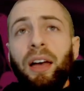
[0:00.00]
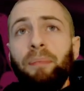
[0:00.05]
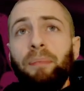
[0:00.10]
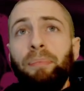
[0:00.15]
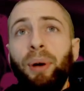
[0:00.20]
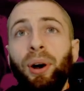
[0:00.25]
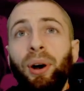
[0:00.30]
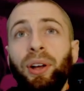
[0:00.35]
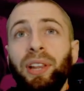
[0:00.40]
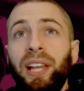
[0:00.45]

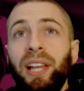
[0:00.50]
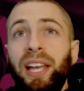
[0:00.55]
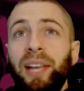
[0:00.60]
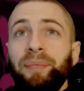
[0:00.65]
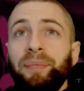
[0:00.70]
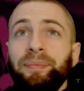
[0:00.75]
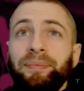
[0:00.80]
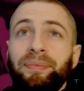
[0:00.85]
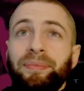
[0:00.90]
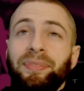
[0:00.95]

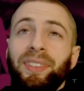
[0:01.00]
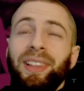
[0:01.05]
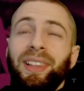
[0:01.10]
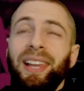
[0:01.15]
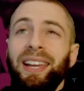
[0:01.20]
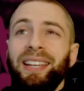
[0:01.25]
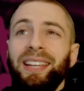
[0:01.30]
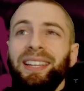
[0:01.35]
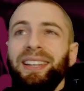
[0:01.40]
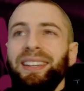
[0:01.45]
Burnley,
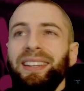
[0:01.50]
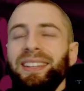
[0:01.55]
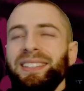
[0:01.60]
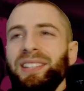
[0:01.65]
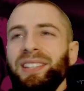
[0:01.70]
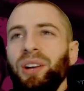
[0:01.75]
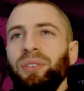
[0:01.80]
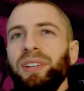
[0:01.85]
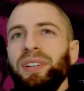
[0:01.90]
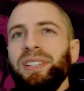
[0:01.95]
like, there's
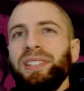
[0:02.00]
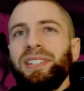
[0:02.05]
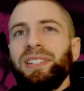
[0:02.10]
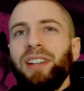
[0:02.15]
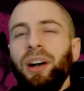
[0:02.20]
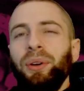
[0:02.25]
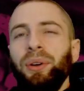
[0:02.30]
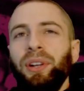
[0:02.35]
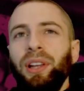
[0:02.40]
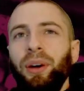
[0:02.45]
no reason to
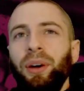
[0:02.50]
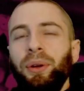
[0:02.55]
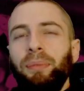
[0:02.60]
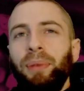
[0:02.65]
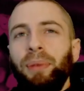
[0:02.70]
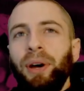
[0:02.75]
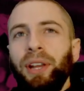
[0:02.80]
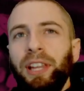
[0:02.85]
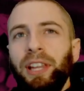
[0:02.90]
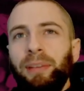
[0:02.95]
own a load of
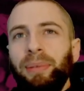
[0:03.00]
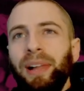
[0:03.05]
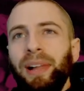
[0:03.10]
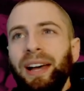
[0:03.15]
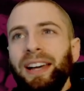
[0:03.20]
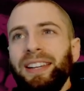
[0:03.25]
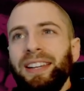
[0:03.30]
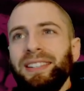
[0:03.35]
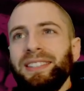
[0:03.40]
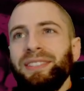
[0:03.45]
Burnley
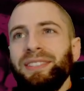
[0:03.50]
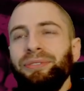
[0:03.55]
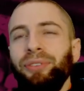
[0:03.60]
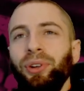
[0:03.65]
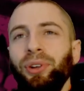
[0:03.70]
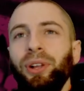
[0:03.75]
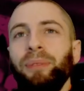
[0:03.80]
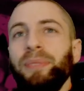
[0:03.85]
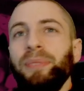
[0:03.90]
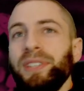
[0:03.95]
players.
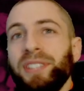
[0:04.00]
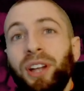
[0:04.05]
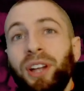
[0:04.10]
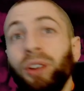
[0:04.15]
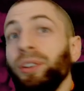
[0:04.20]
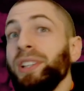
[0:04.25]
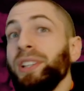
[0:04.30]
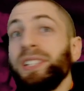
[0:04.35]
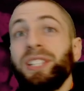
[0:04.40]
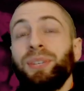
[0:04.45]
Fulham, there's no
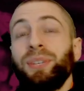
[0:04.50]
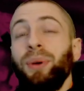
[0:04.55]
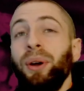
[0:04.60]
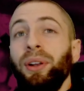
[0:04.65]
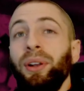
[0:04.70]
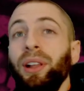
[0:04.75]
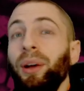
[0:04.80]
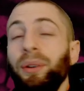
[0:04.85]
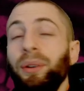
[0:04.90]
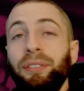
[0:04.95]
reason to own
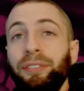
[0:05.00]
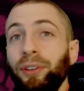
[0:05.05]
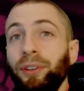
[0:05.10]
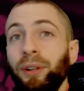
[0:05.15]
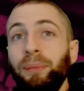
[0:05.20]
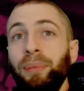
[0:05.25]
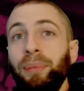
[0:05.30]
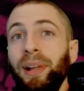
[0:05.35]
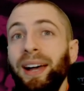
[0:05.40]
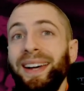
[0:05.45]
a load of
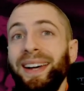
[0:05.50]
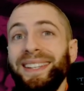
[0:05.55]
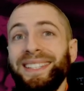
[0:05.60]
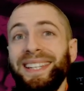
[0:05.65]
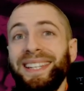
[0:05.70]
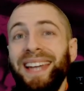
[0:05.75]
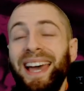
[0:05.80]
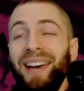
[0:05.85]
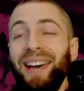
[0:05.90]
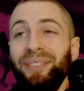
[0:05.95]
Fulham players.
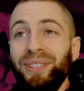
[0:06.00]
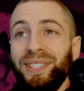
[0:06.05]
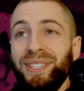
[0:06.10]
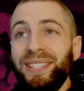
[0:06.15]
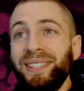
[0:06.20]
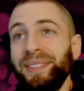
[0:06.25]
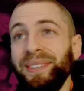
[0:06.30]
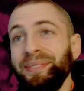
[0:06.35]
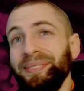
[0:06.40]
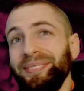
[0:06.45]
And
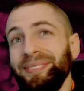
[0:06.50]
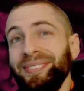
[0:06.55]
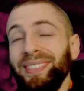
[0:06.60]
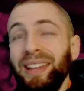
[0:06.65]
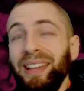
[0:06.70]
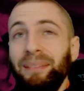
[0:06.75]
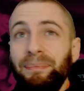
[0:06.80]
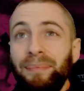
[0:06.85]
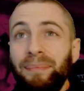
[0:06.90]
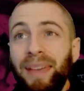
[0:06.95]
Everton,
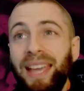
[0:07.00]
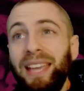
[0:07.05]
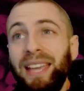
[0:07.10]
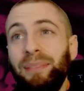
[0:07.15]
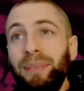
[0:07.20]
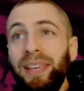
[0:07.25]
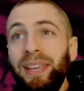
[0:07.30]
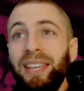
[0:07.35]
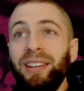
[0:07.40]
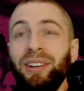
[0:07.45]

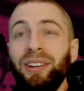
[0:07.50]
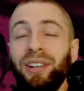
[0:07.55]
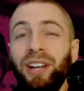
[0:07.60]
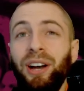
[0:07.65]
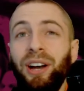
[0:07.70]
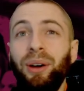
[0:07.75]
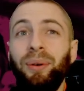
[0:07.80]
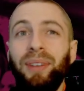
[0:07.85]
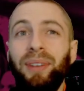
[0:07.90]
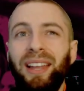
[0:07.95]
maybe you could
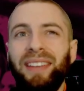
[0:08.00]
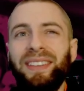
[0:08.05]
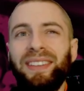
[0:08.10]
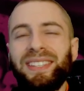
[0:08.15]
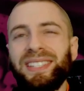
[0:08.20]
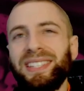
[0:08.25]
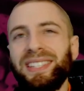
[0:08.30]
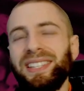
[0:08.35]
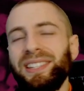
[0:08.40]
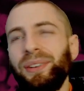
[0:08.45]
own, like,
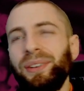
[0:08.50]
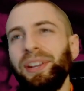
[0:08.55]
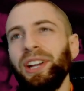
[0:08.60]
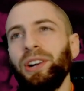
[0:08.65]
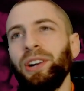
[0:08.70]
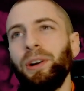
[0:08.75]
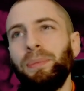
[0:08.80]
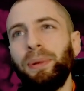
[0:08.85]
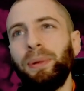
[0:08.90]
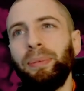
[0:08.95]
there's only a
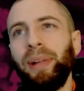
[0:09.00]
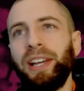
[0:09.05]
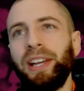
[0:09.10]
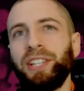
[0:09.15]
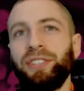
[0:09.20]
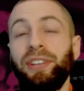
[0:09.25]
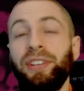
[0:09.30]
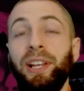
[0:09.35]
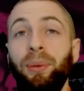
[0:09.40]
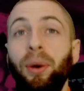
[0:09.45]
couple of players
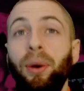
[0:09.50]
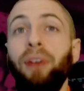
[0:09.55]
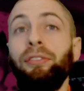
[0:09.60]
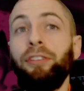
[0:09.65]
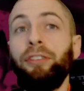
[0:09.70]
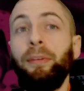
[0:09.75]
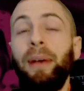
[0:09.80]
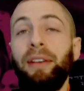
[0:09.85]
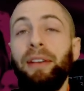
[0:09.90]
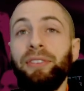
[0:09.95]
you really want
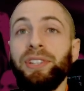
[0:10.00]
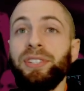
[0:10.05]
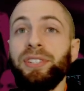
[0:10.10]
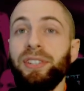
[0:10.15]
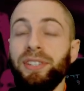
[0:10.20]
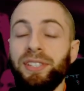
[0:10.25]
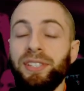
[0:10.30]
from Everton.